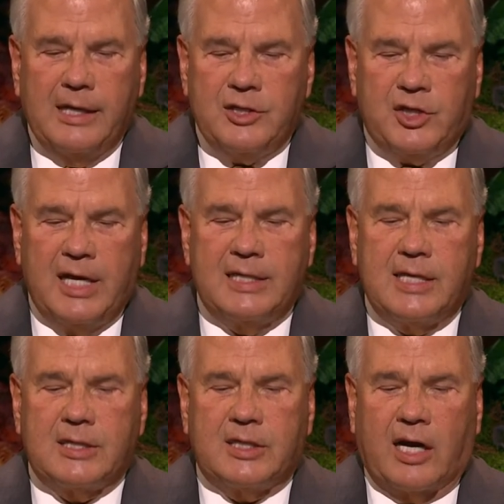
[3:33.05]

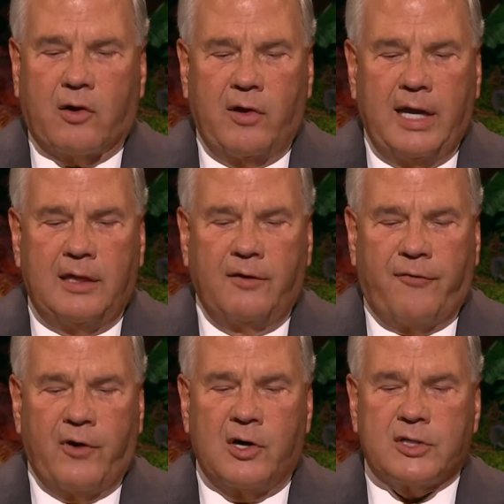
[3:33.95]
Jesus decreed the
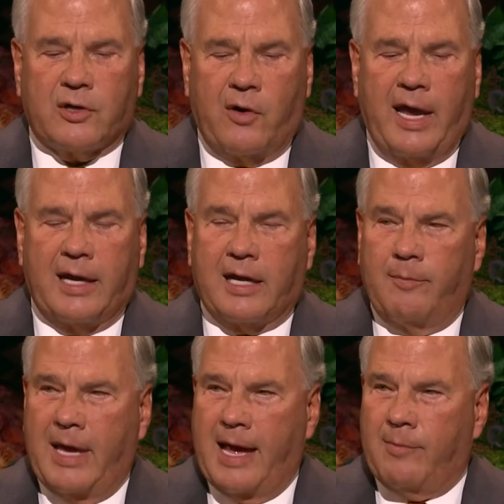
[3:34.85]
first great
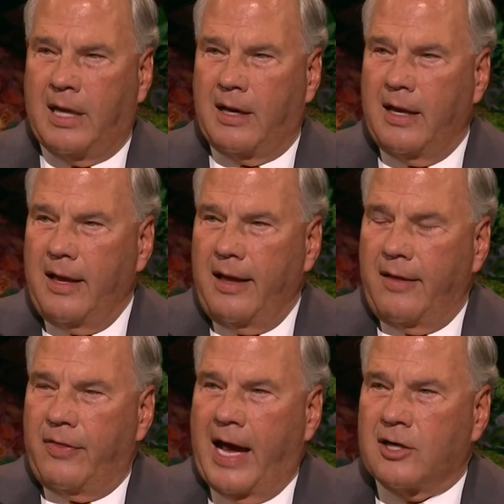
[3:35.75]
commandment,
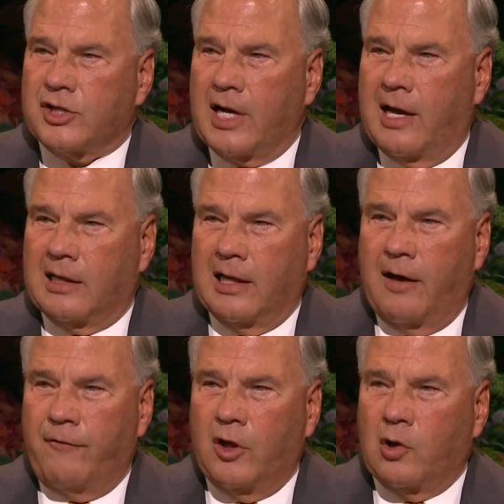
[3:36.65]
"Thou shalt
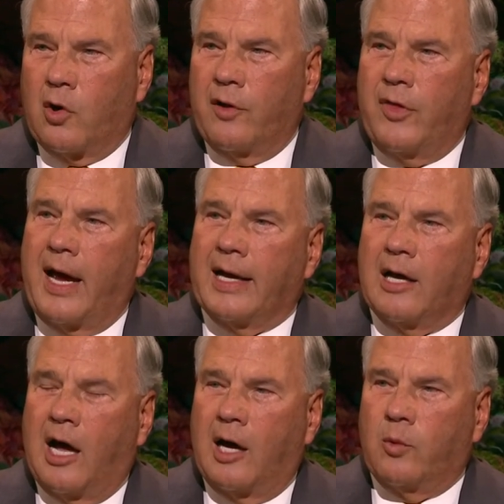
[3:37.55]
love the Lord thy
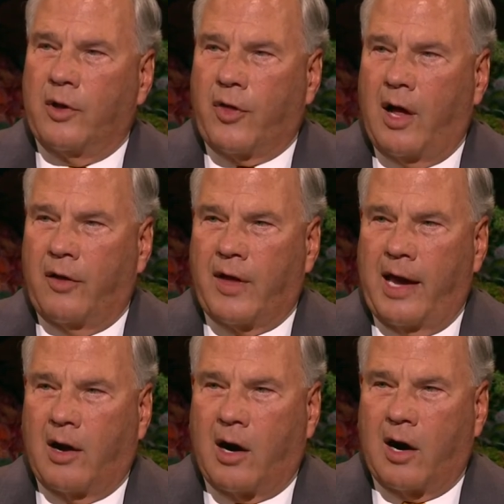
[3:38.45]
God with all
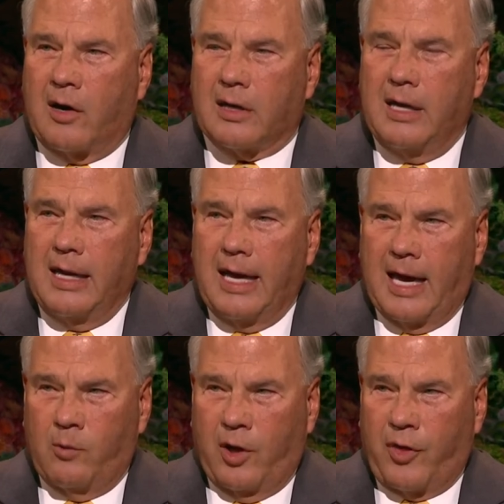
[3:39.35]
thy heart
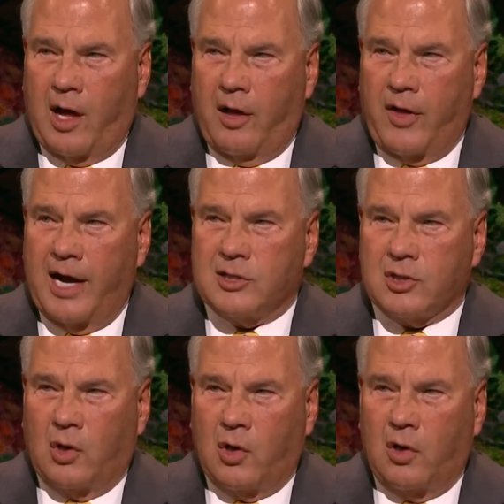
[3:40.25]
and with all thy
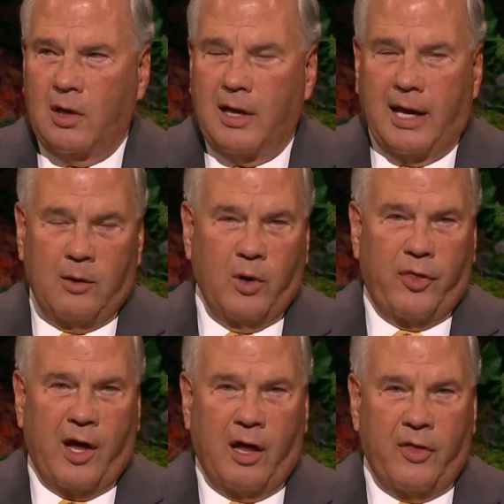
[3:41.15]
soul and
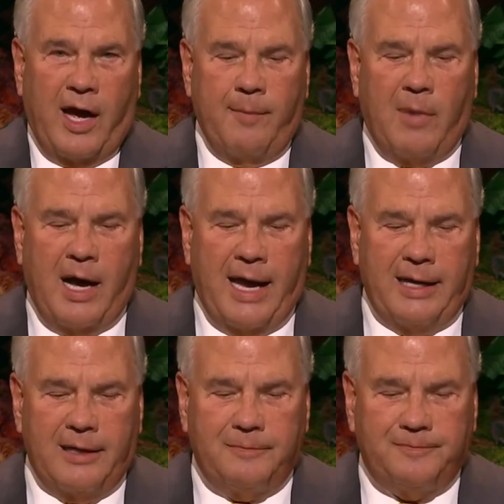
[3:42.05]
with all thy mind."